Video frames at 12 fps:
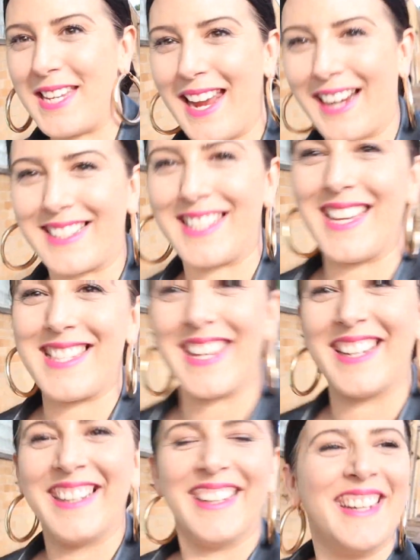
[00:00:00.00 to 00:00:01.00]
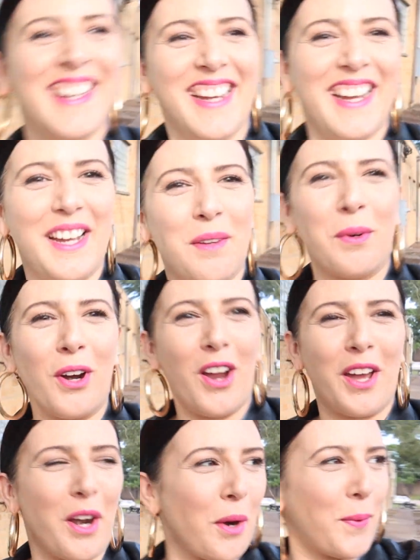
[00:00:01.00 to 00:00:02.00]
Texas. We're
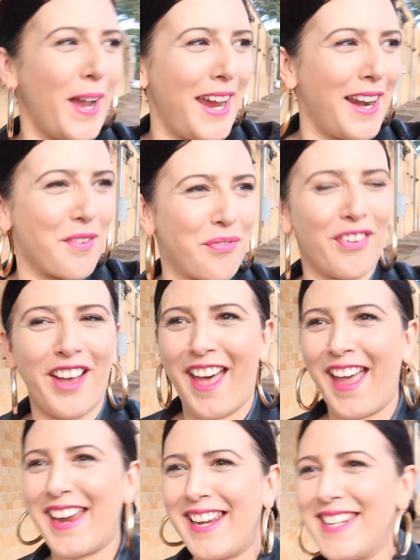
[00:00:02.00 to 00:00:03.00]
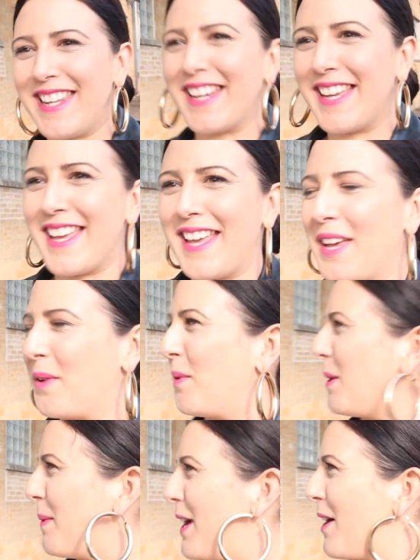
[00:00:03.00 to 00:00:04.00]
on our way to find,
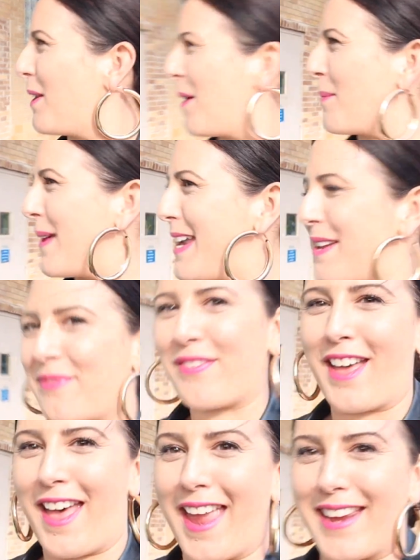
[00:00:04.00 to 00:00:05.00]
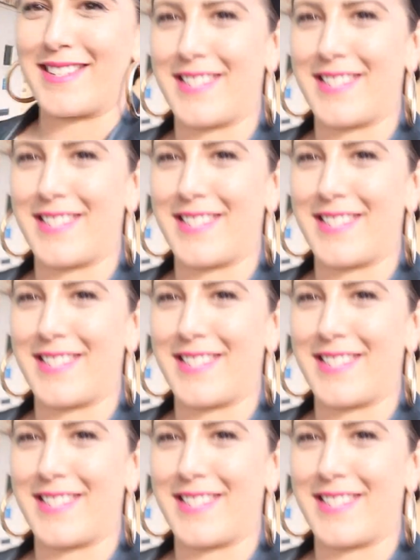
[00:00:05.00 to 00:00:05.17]
what are we on our way to find?